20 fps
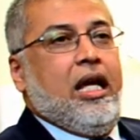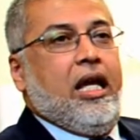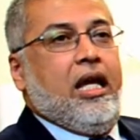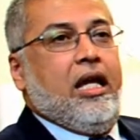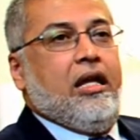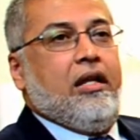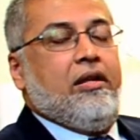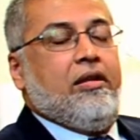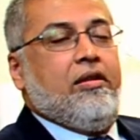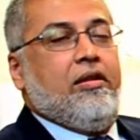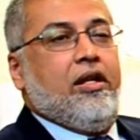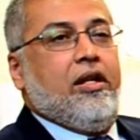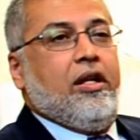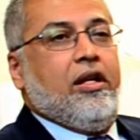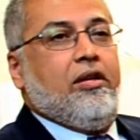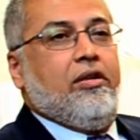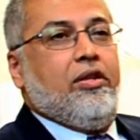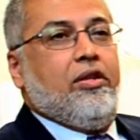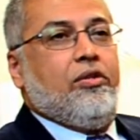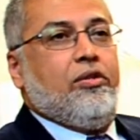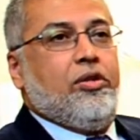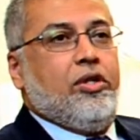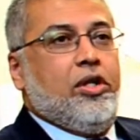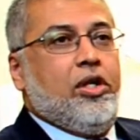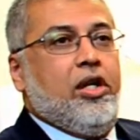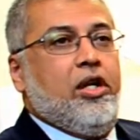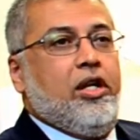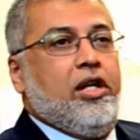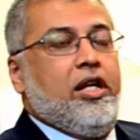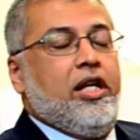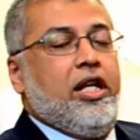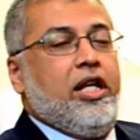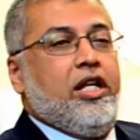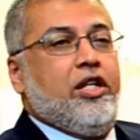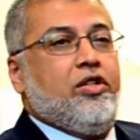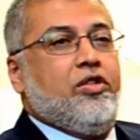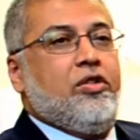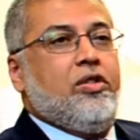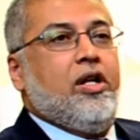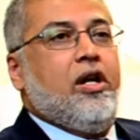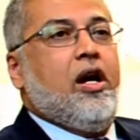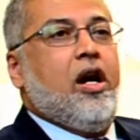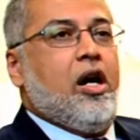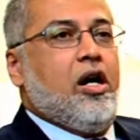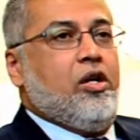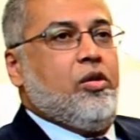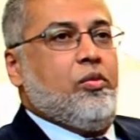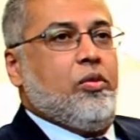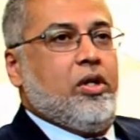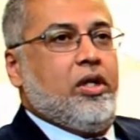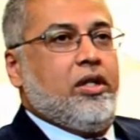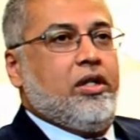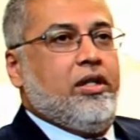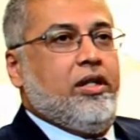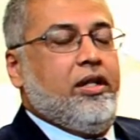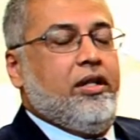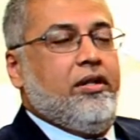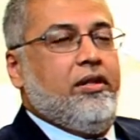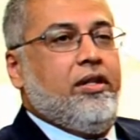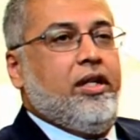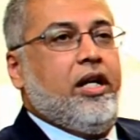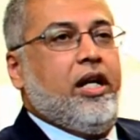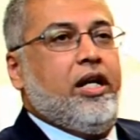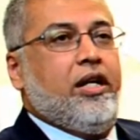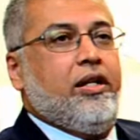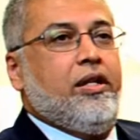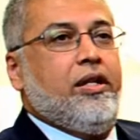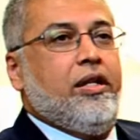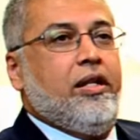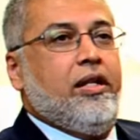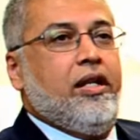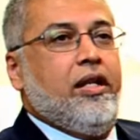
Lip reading: And the third is the hard work that I